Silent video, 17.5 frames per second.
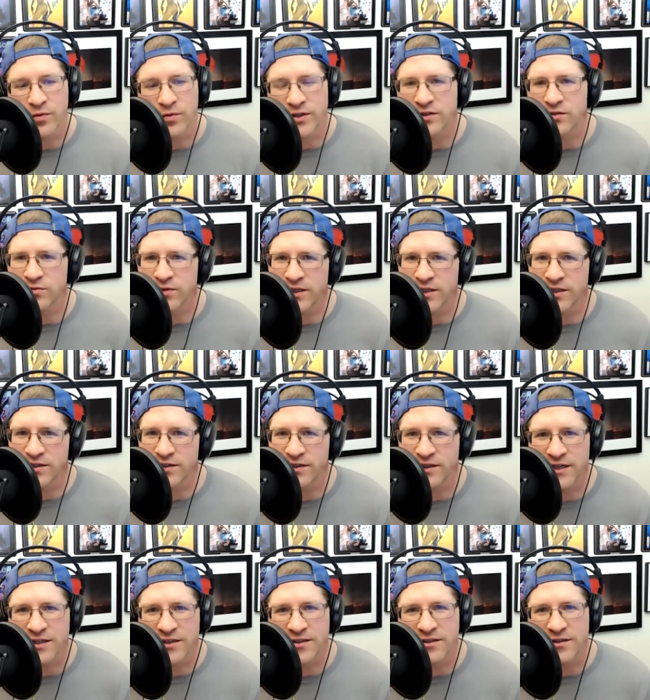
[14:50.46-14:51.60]
which is really just
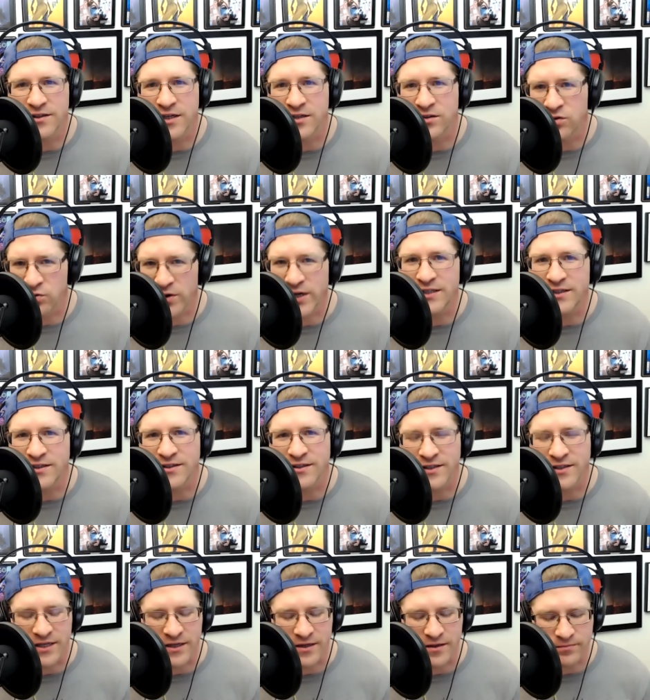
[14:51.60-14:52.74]
it's great to
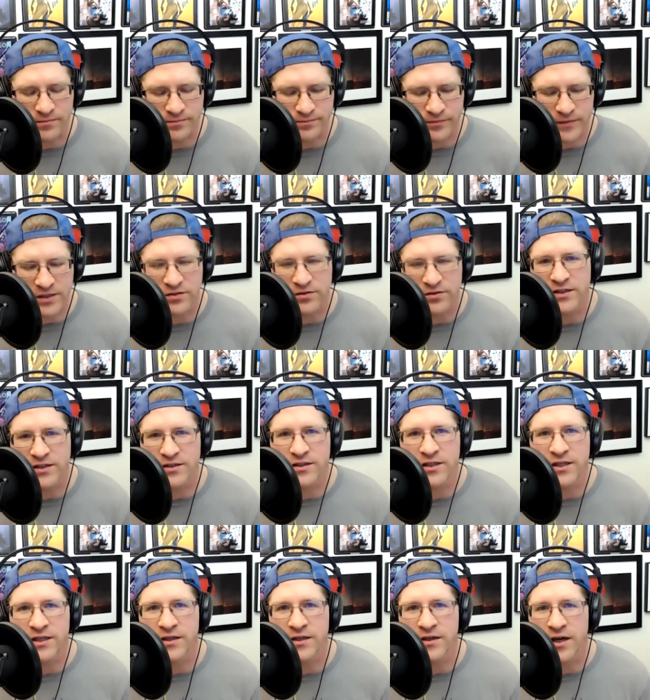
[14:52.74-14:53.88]
see. It's great to
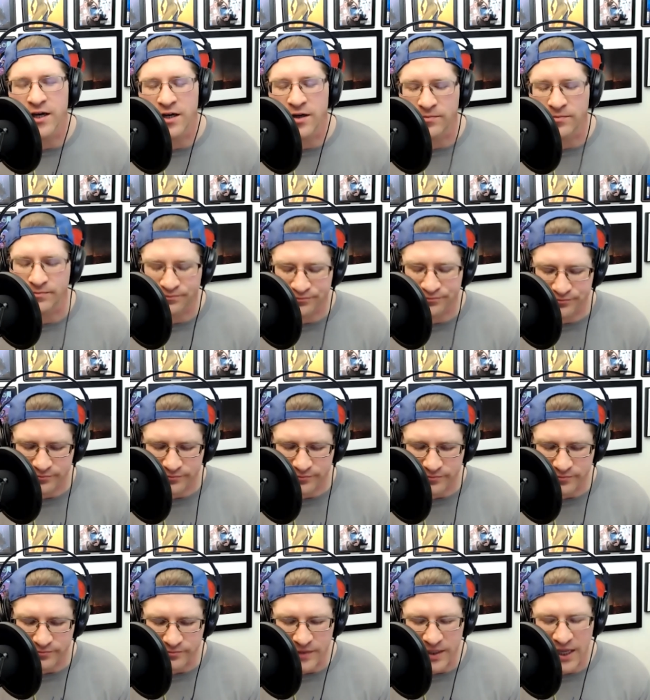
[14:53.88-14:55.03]
see.
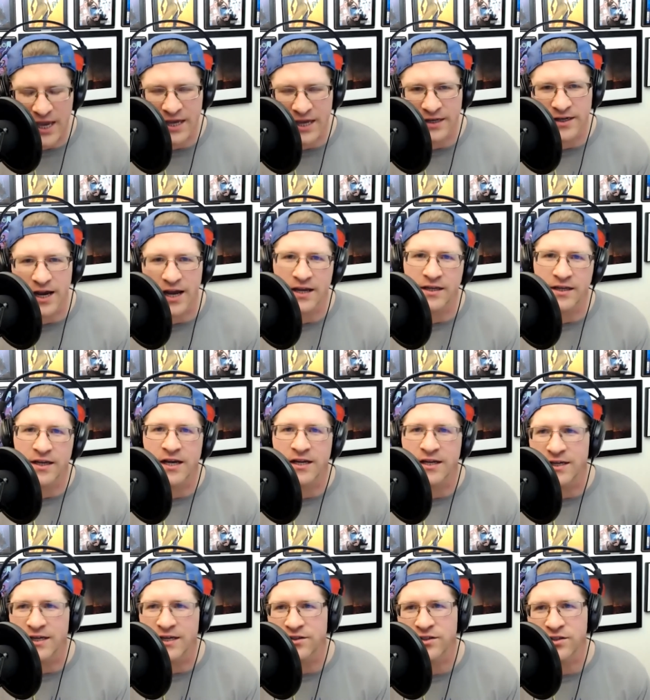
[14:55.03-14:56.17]
And I
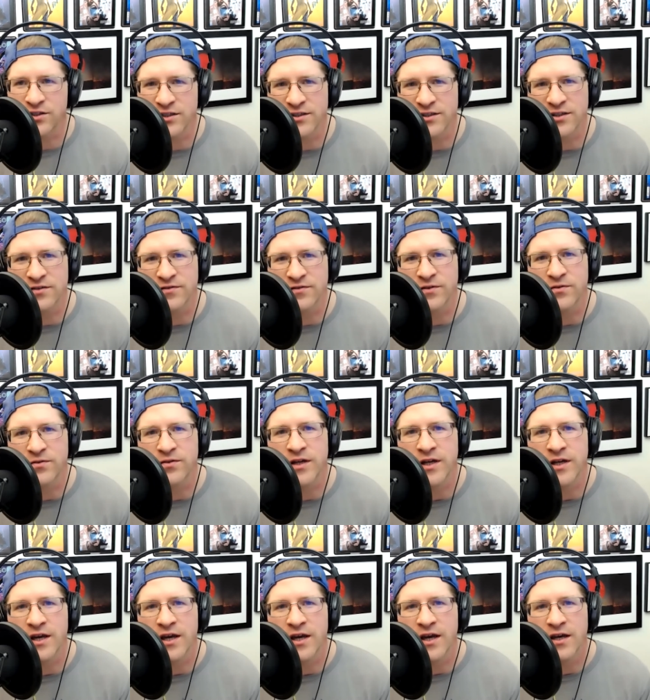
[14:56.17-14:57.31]
actually just interviewed
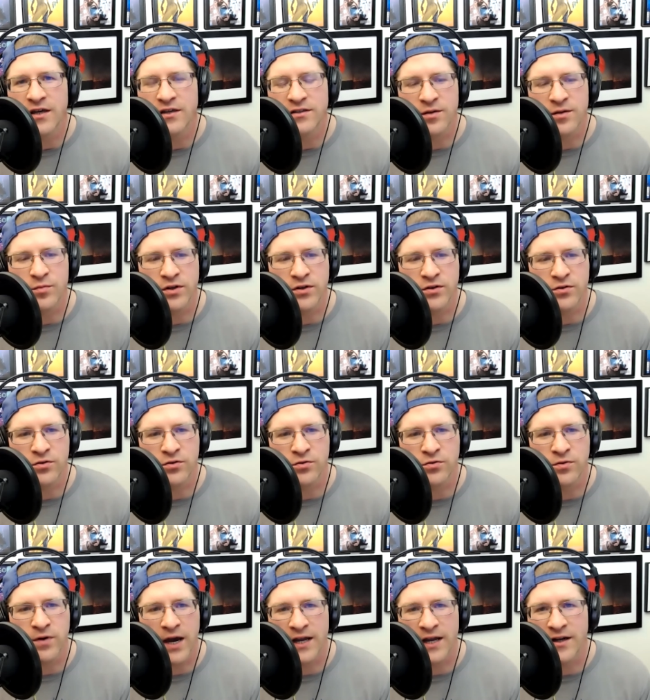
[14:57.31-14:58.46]
someone
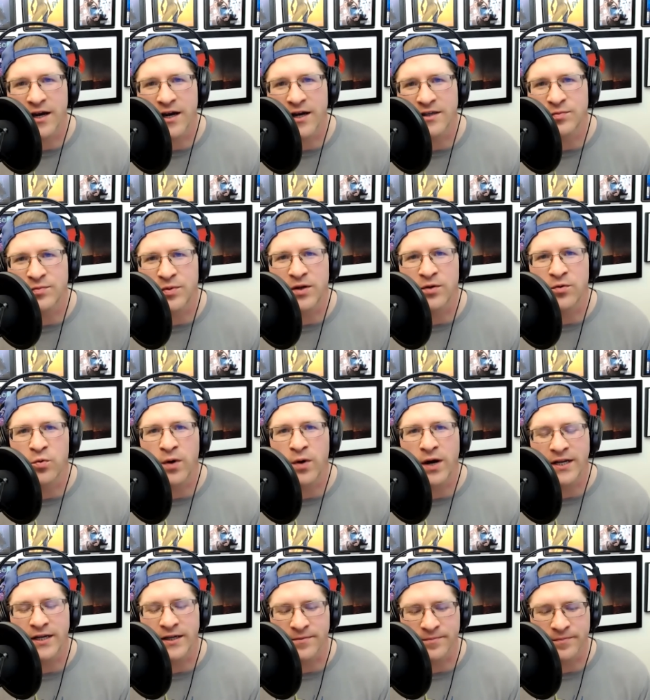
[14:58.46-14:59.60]
who had a cosplay
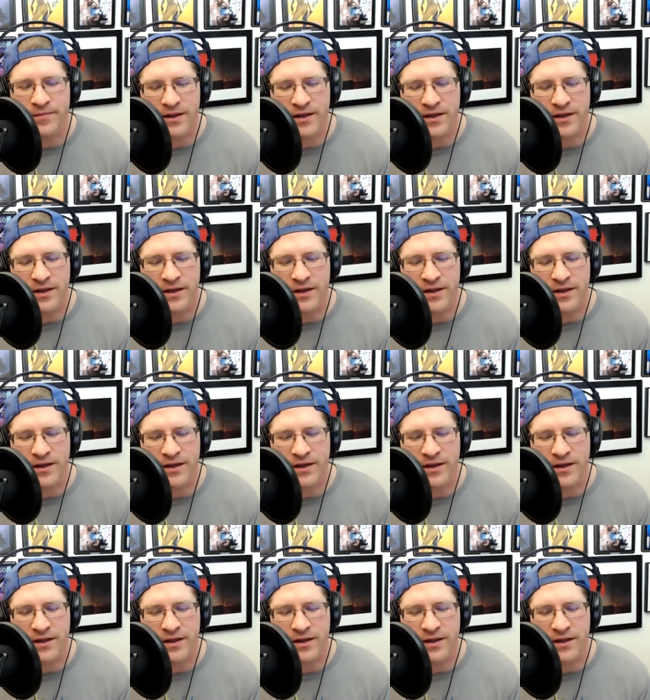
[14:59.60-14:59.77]
wedding.